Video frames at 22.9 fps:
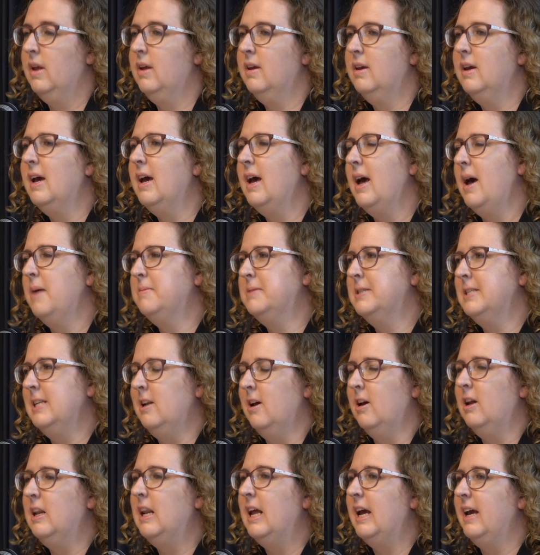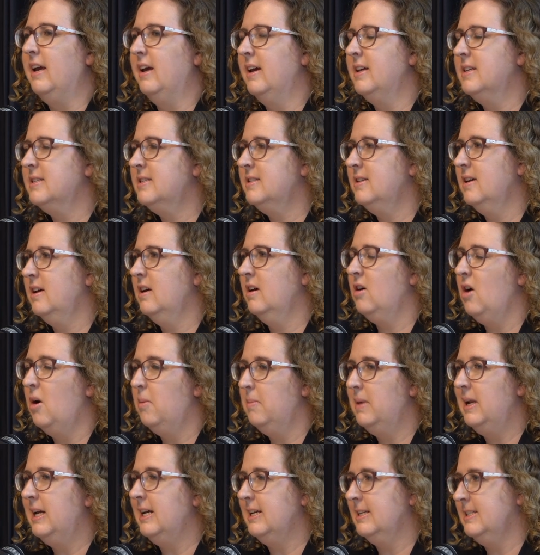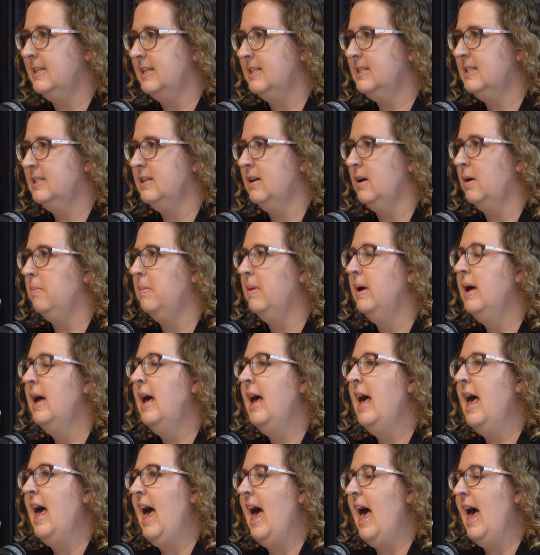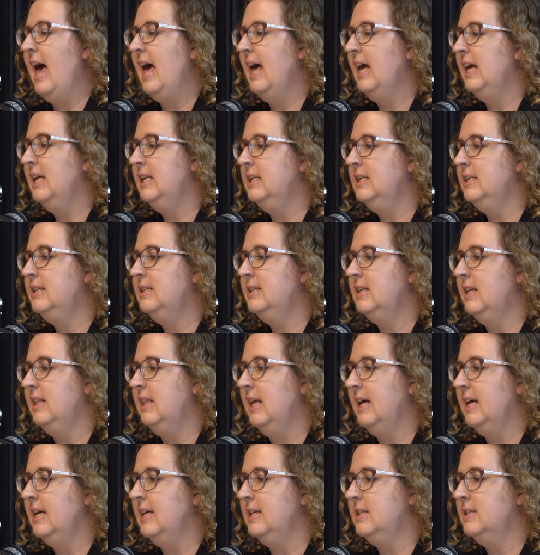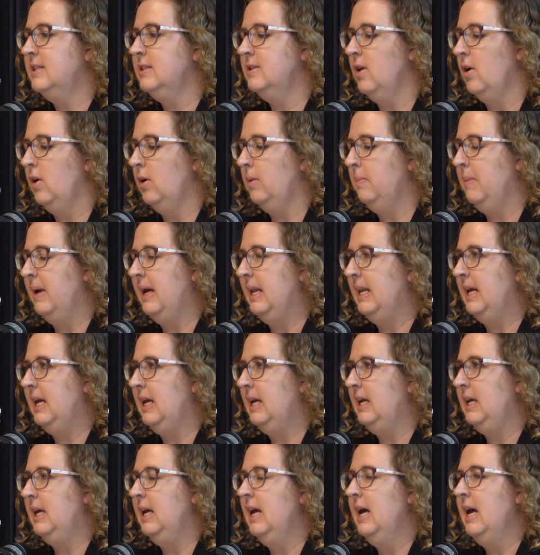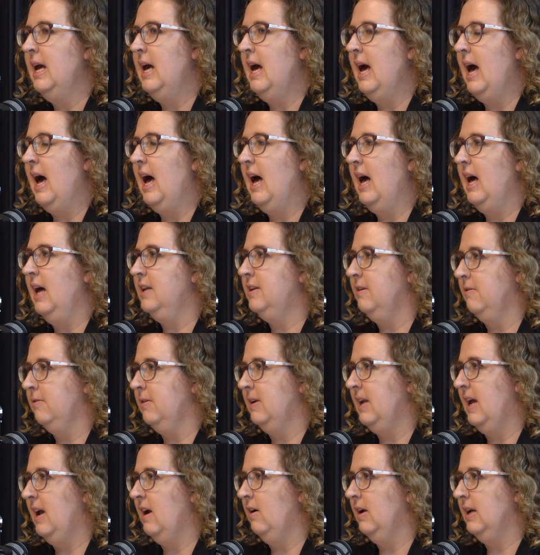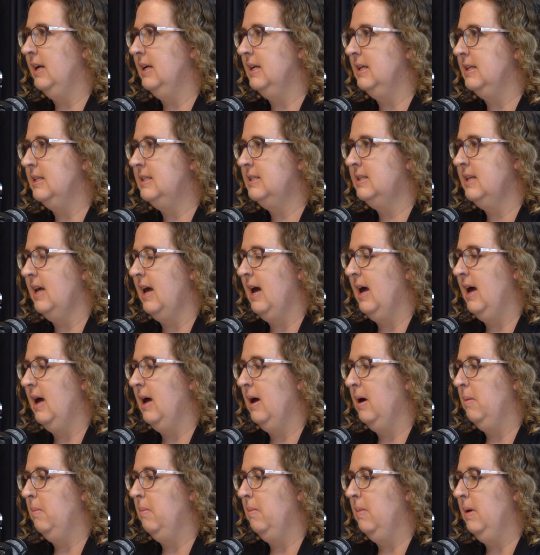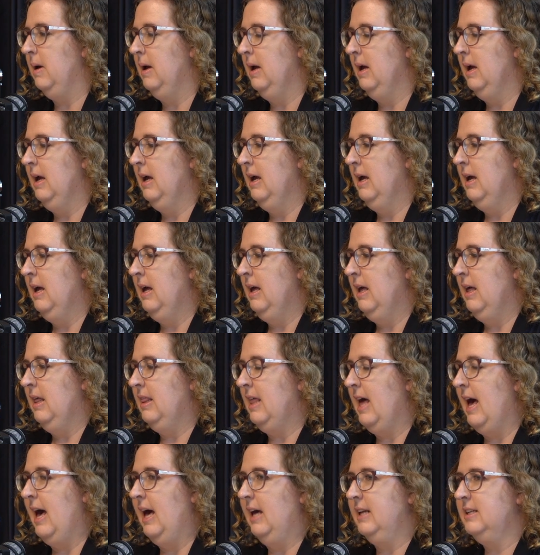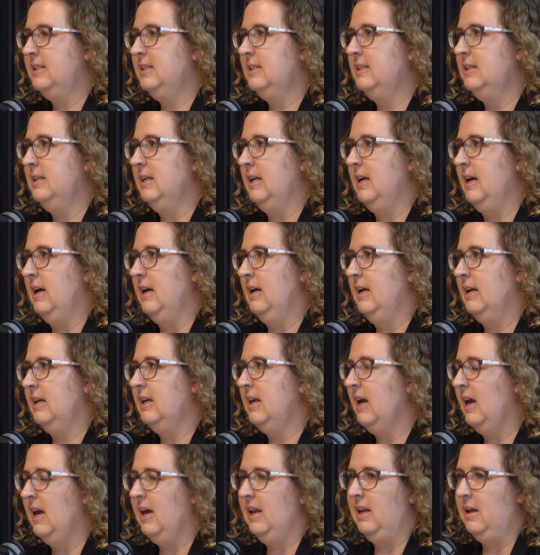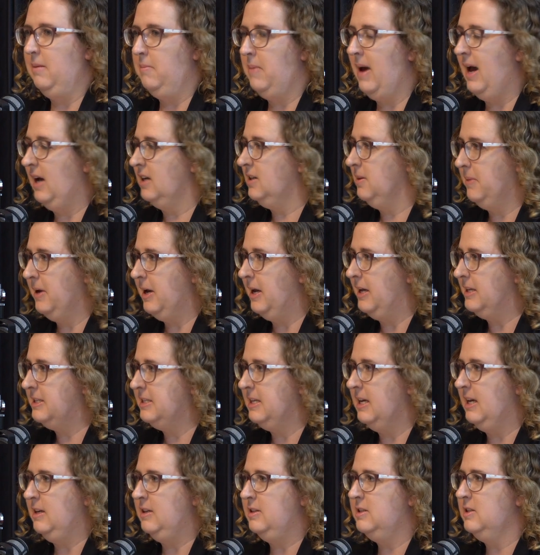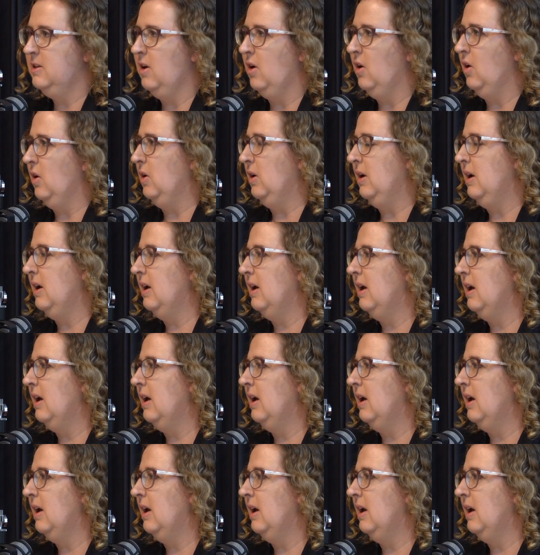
Yeah, absolutely. It's a complex system and there's so many different areas that can impact a person. So